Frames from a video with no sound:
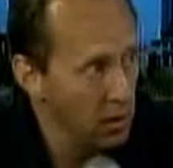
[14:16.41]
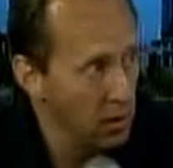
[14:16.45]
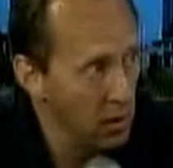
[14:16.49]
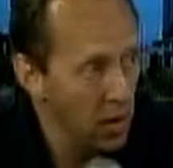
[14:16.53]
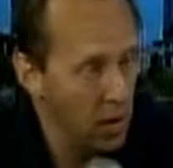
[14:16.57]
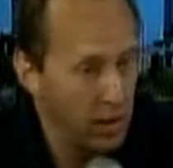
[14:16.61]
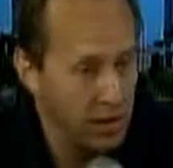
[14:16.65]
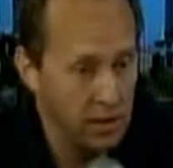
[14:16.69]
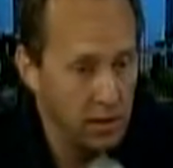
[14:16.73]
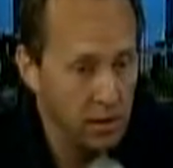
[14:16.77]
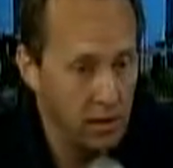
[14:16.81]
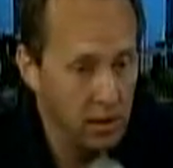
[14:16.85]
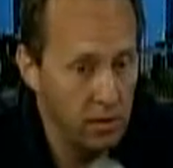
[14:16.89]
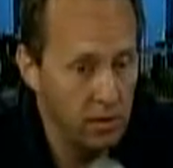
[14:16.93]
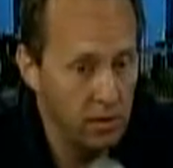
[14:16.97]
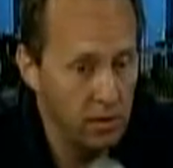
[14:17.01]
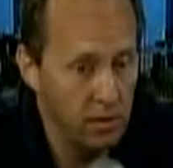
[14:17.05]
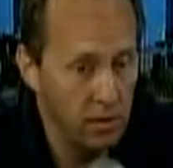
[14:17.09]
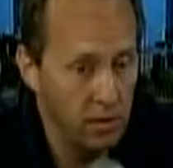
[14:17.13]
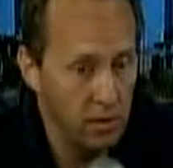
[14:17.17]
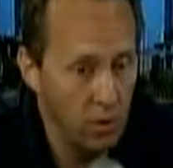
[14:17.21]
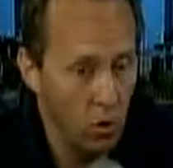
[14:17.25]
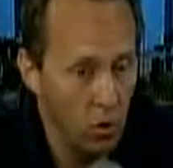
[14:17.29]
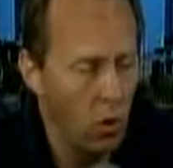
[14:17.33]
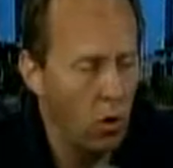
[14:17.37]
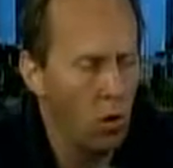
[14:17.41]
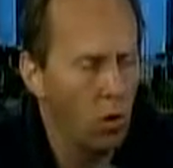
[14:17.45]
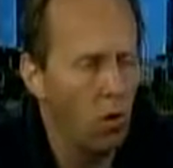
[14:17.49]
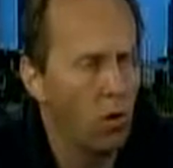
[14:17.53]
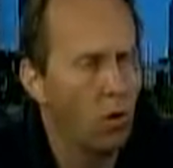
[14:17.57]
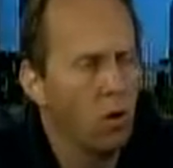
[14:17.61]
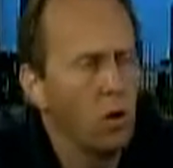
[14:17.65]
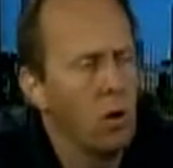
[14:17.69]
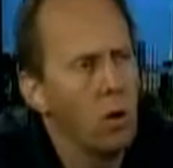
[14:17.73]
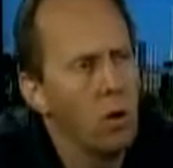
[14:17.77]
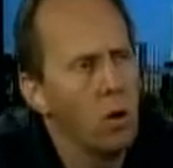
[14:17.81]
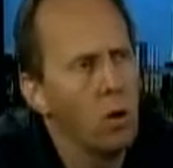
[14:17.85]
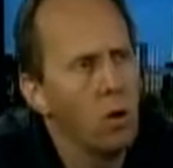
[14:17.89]
I said,
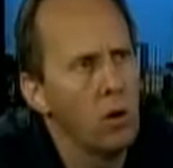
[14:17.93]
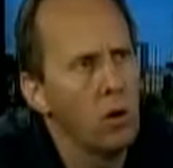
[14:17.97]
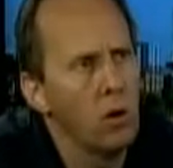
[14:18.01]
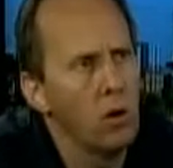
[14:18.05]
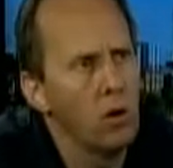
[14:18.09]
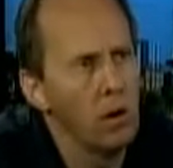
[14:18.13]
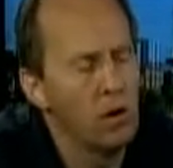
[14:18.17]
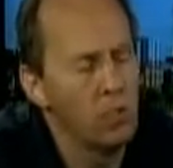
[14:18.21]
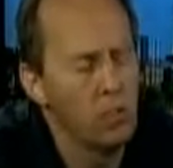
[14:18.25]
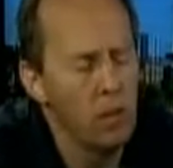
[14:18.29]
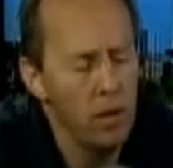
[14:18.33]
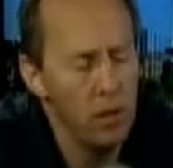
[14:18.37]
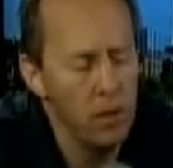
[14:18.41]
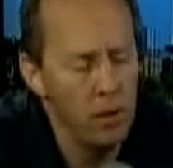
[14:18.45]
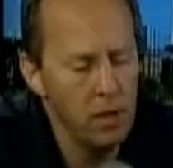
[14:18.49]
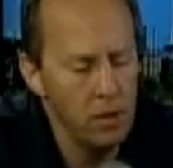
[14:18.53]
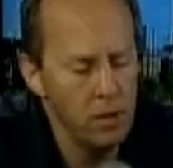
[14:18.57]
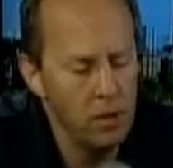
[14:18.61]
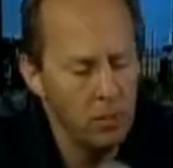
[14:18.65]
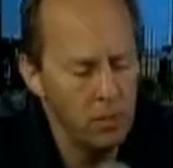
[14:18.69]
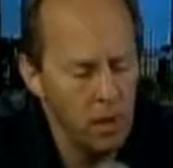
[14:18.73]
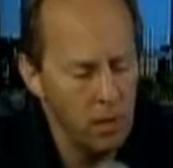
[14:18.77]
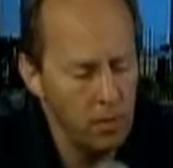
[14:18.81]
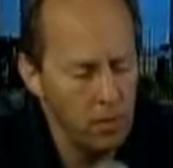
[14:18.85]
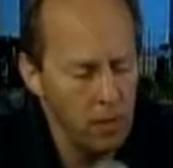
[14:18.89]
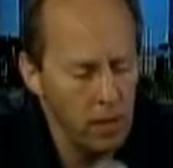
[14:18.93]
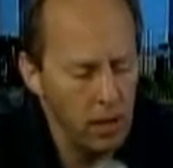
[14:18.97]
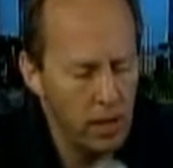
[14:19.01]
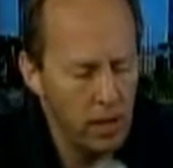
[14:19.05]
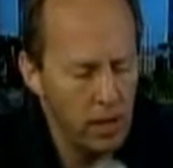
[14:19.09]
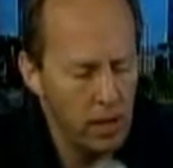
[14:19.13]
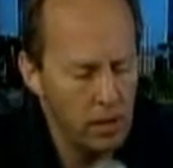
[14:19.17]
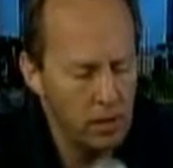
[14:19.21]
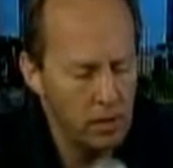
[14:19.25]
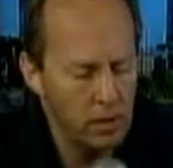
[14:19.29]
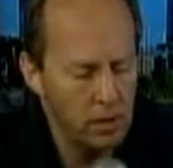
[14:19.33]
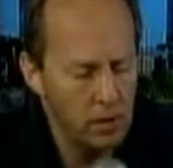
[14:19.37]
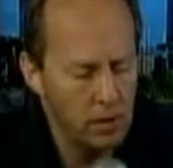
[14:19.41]
or maybe they
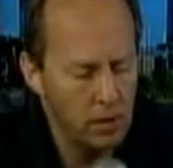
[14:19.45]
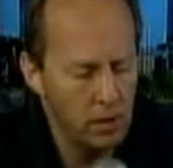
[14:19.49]
asked,